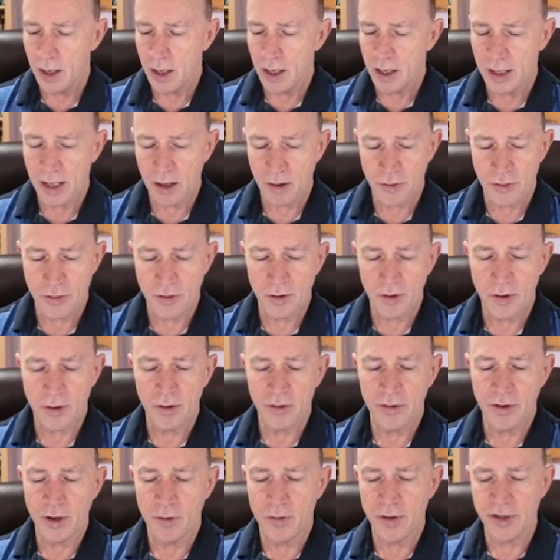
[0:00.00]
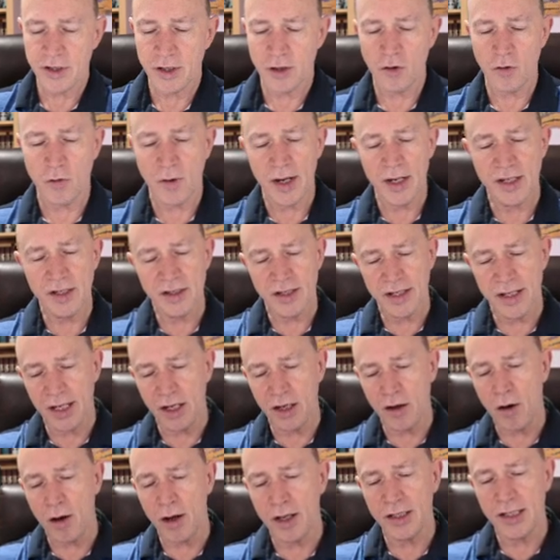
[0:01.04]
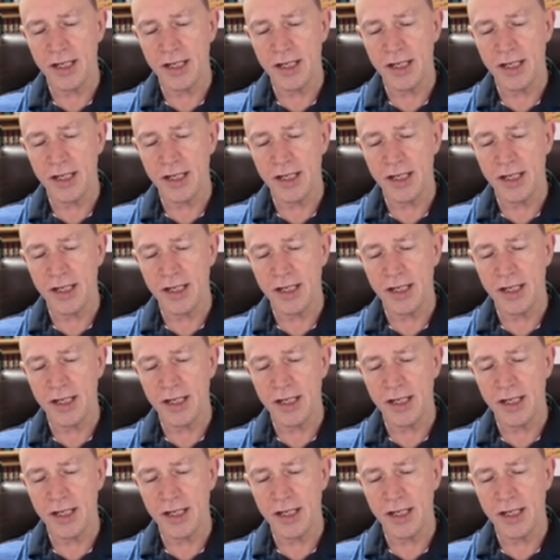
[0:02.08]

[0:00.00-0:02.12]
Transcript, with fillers: Now, third, there is a grace that God